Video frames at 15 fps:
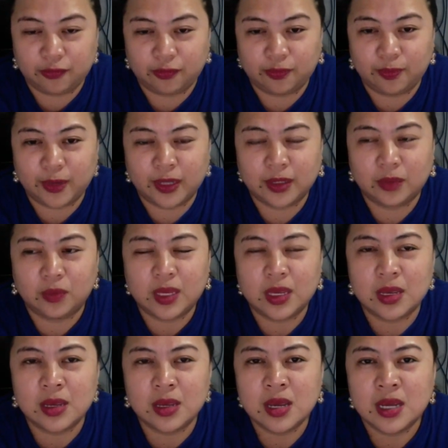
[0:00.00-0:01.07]
But
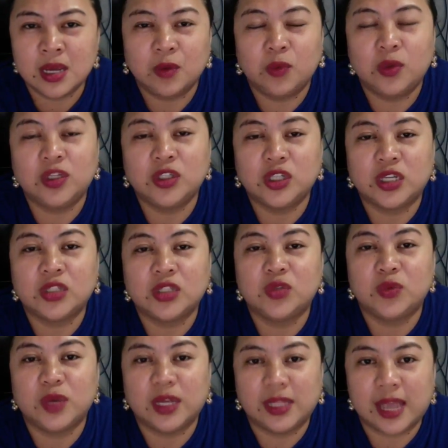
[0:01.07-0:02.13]
we will just
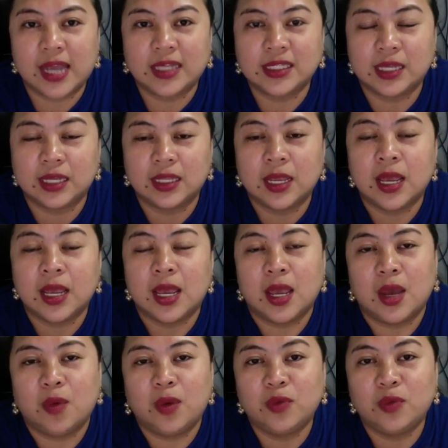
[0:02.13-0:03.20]
realize that
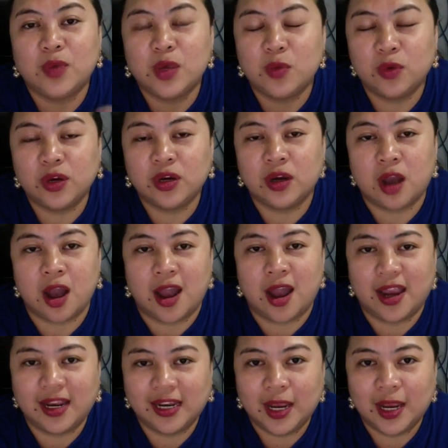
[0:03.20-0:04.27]
when we were
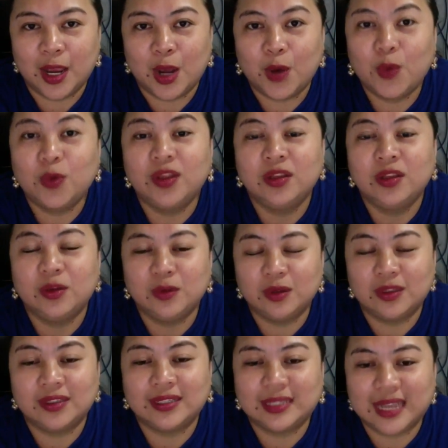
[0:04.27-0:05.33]
gone, we will
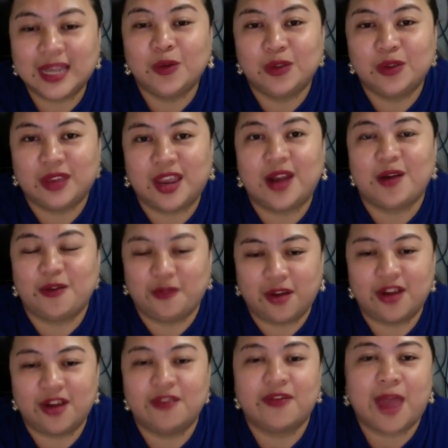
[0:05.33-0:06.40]
take good care of
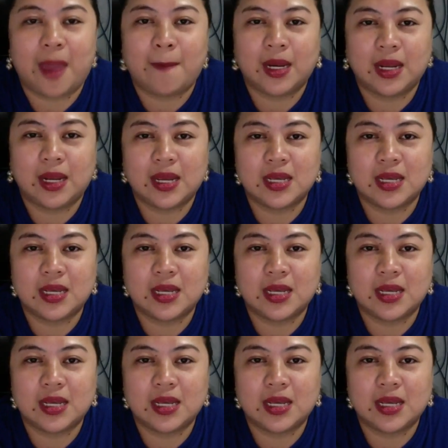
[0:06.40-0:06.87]
our family.